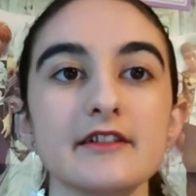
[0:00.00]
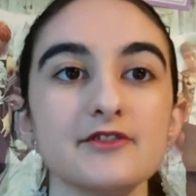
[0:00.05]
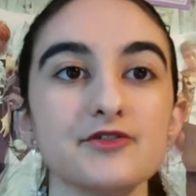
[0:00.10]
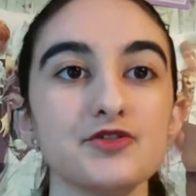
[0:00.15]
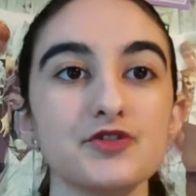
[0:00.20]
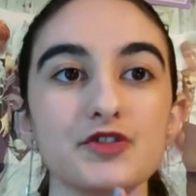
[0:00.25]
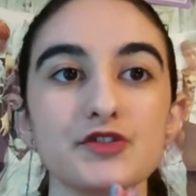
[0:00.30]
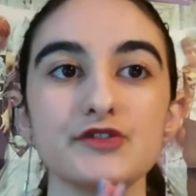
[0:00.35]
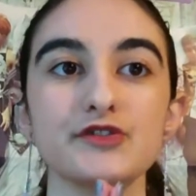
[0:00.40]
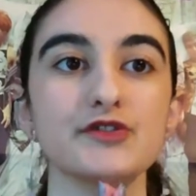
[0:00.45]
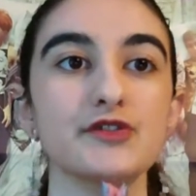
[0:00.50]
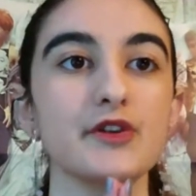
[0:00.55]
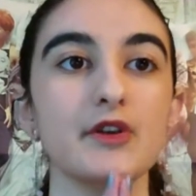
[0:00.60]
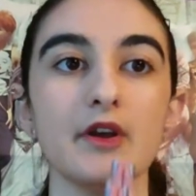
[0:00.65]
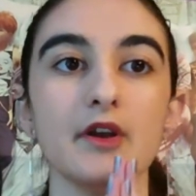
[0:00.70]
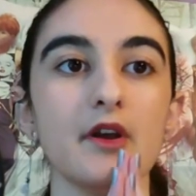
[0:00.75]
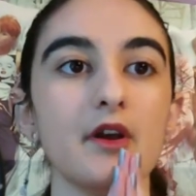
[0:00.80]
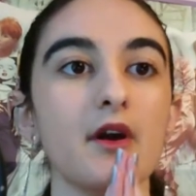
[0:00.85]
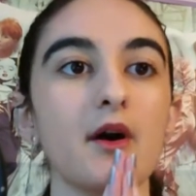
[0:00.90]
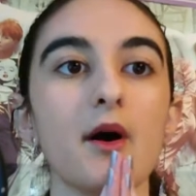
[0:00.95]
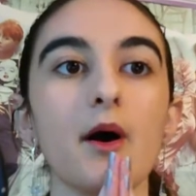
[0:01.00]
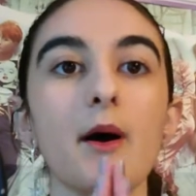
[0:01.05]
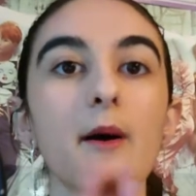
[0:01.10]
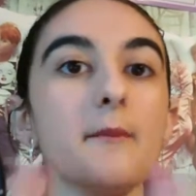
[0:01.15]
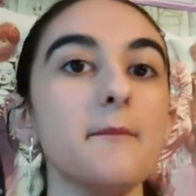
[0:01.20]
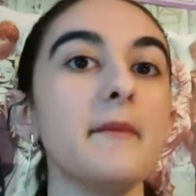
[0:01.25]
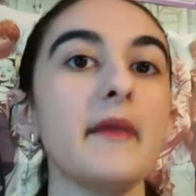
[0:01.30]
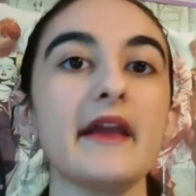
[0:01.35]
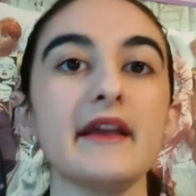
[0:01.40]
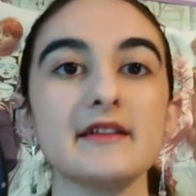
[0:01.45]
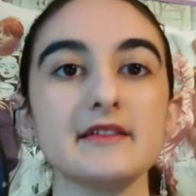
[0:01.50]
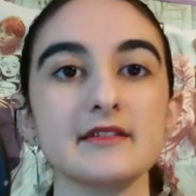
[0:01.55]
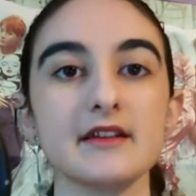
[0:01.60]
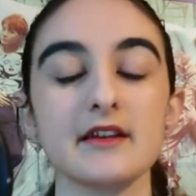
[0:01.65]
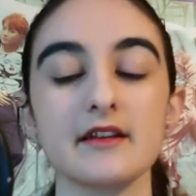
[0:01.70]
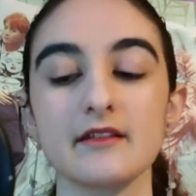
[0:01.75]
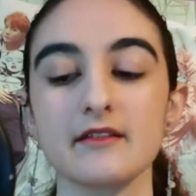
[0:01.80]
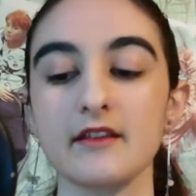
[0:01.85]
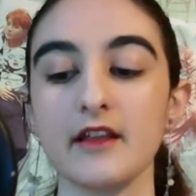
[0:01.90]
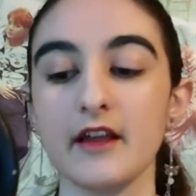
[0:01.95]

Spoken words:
is just amazing.